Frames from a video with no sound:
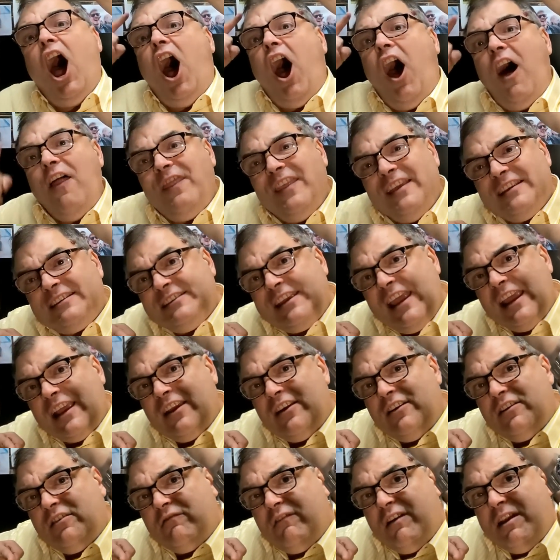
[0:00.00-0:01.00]
on the
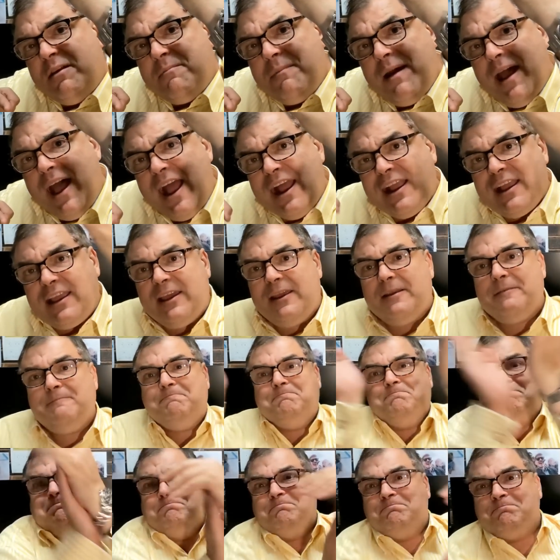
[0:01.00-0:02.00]
secondary market.
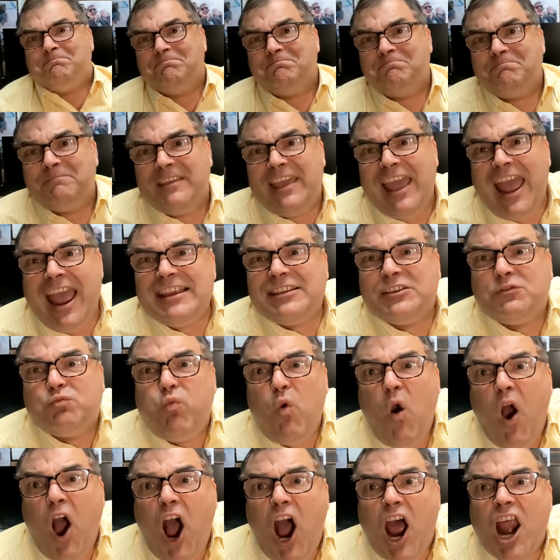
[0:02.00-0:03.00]
Guess
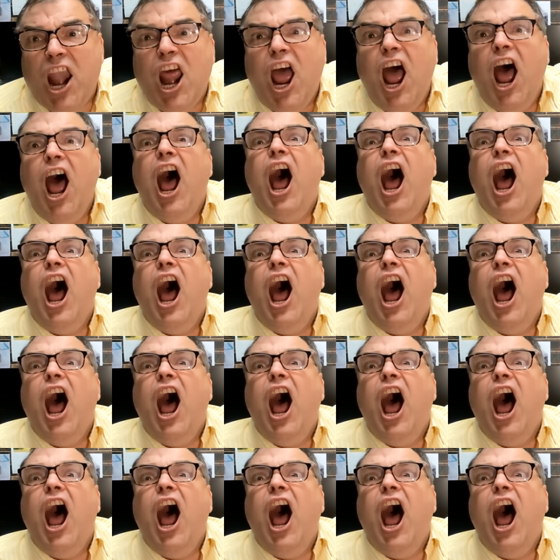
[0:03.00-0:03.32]
what?